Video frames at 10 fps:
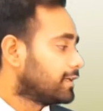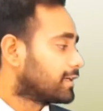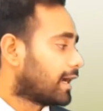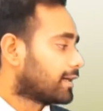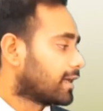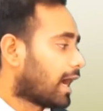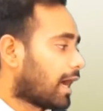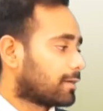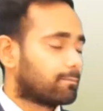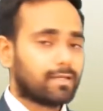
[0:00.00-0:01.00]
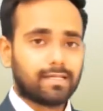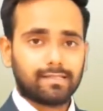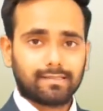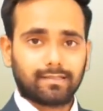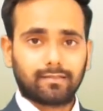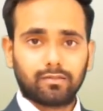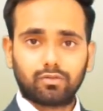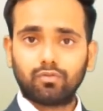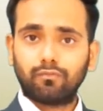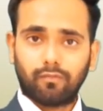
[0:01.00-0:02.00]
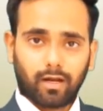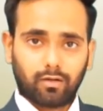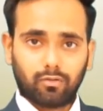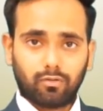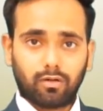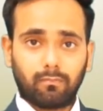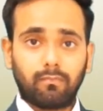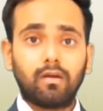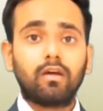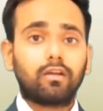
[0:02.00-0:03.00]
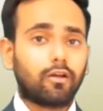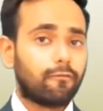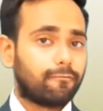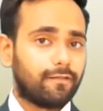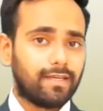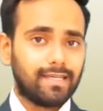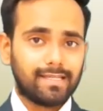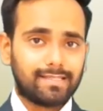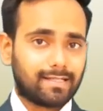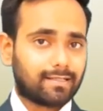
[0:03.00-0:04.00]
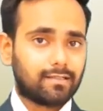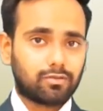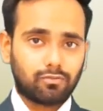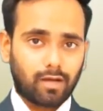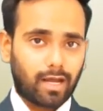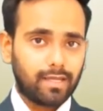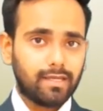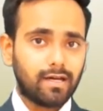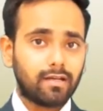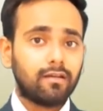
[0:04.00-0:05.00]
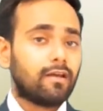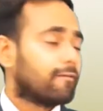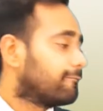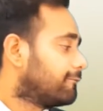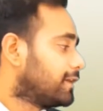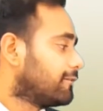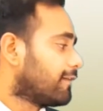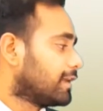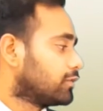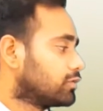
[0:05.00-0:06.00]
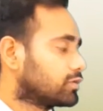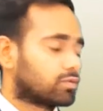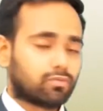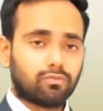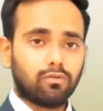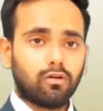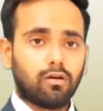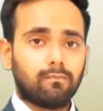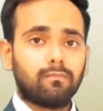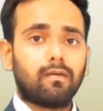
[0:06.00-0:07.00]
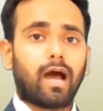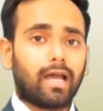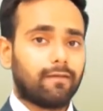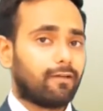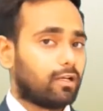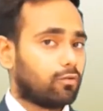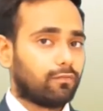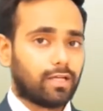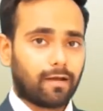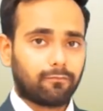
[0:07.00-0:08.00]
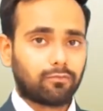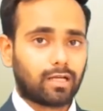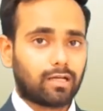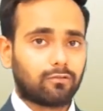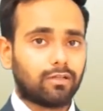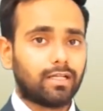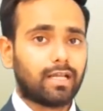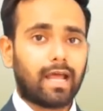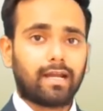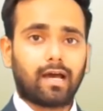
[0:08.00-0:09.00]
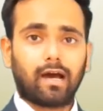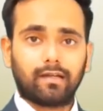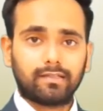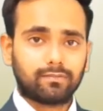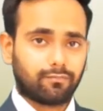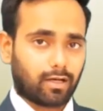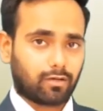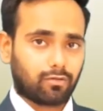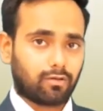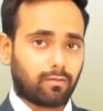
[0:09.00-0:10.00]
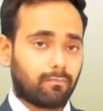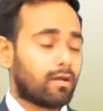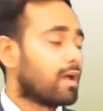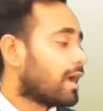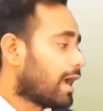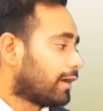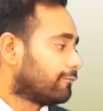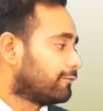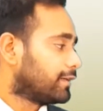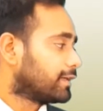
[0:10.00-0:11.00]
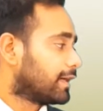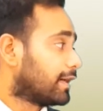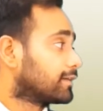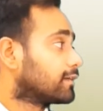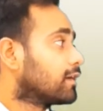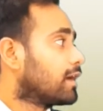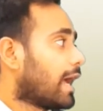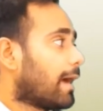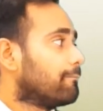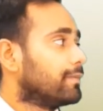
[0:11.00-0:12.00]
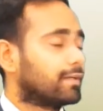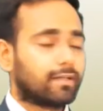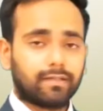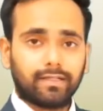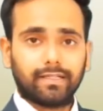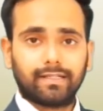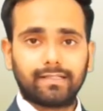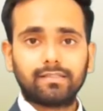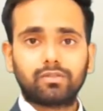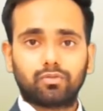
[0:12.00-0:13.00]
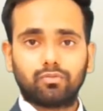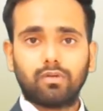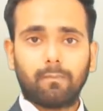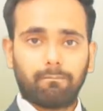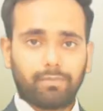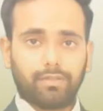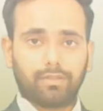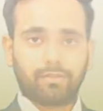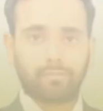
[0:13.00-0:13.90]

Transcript: get Rp is equals to 1 ohm. Now V is equals to IR. V value is 2 ohm. I value we have to calculate and R is 1 ohm. And we get ammeter reading is 2 ampere.